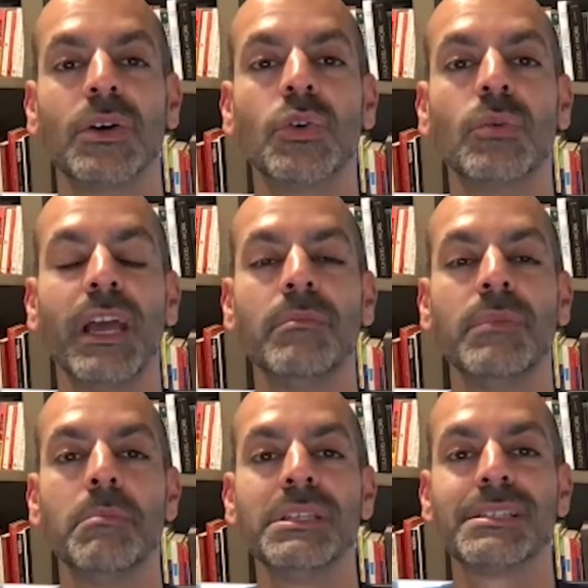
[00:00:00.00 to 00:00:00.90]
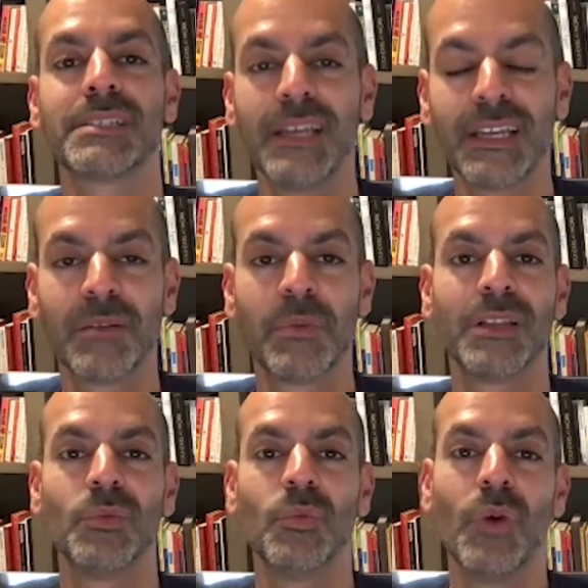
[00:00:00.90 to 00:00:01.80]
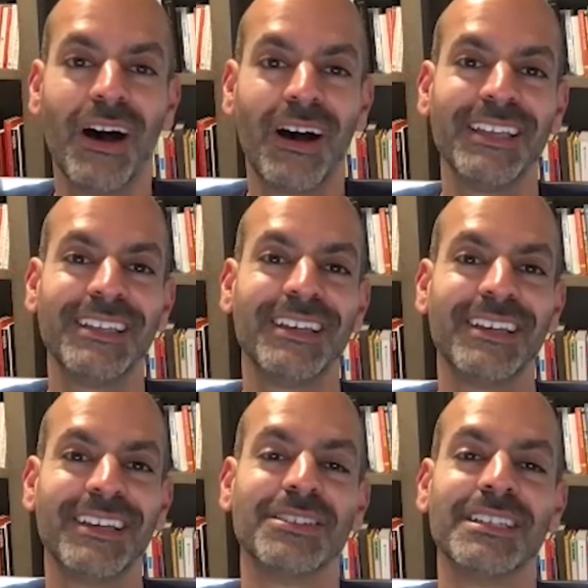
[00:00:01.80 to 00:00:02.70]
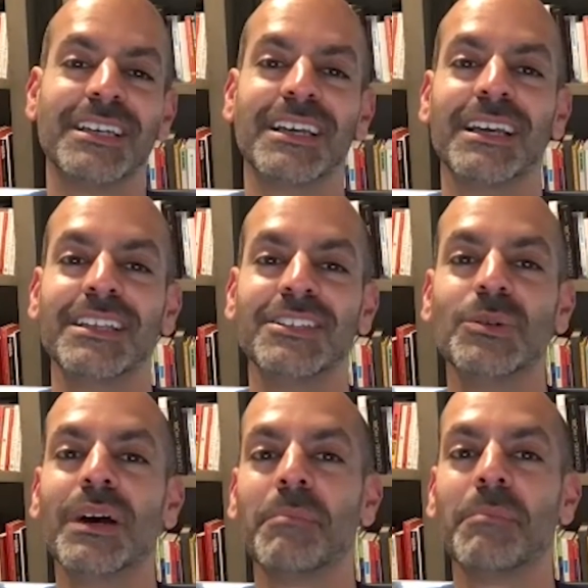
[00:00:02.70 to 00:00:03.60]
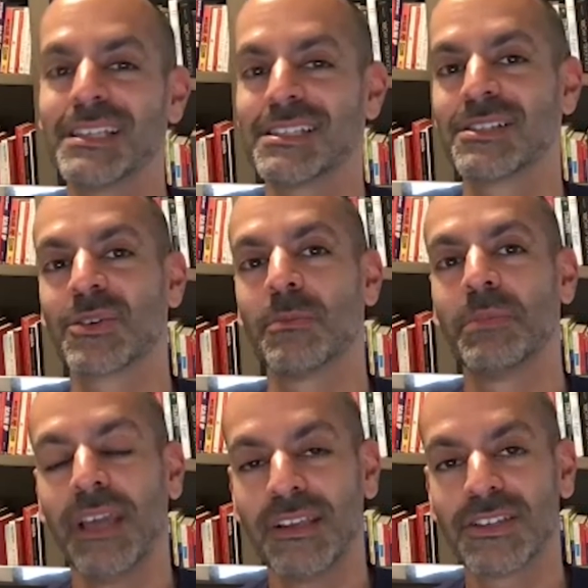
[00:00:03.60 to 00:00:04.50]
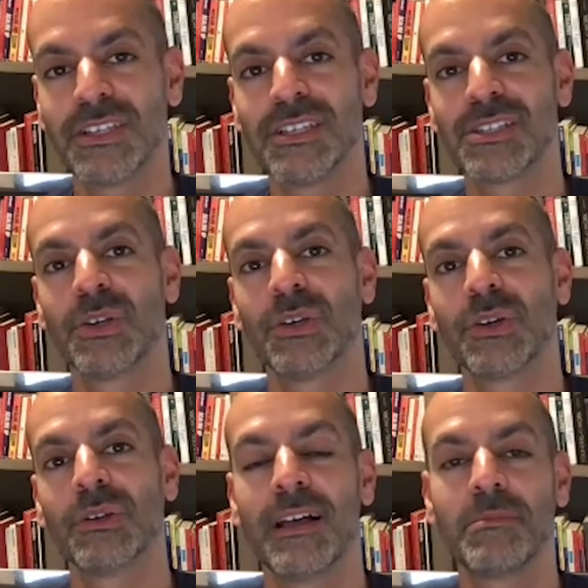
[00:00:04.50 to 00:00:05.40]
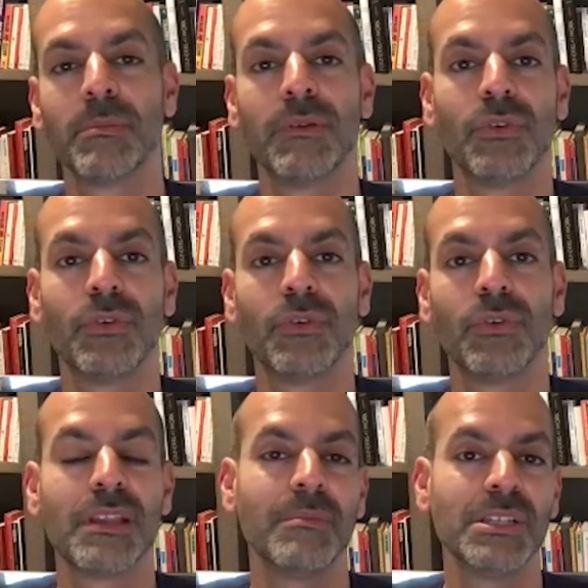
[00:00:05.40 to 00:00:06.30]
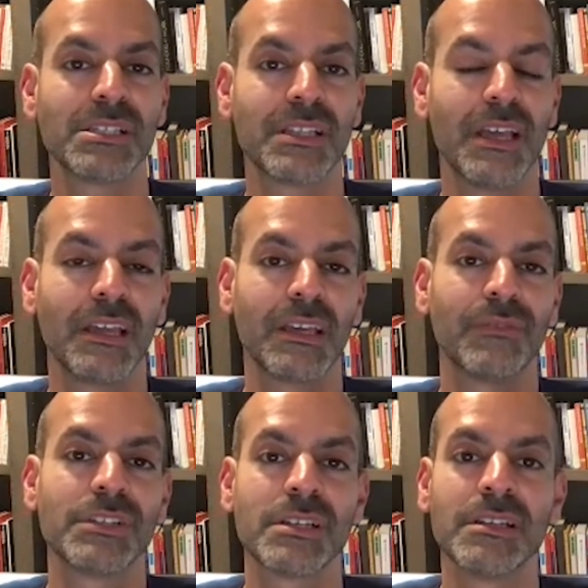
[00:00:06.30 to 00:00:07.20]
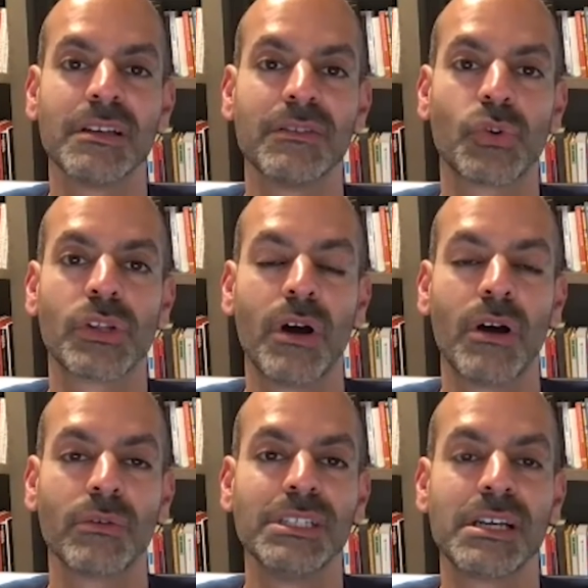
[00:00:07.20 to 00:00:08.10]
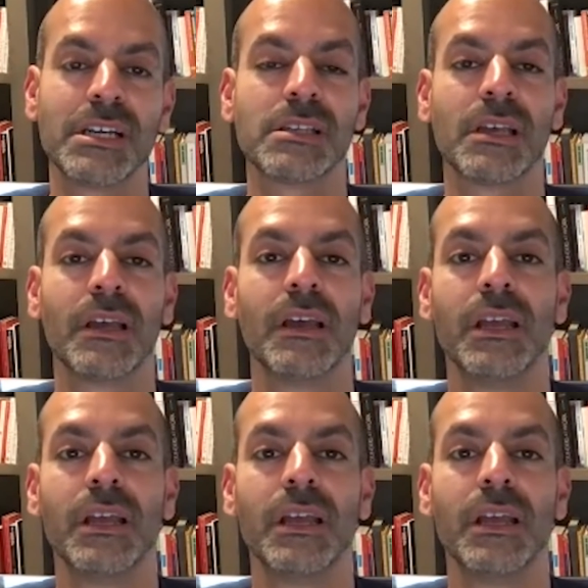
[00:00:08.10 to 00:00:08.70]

who may be mistaken about why they should do a master's or PhD so you could help them avoid that mistake if it's for the wrong reasons.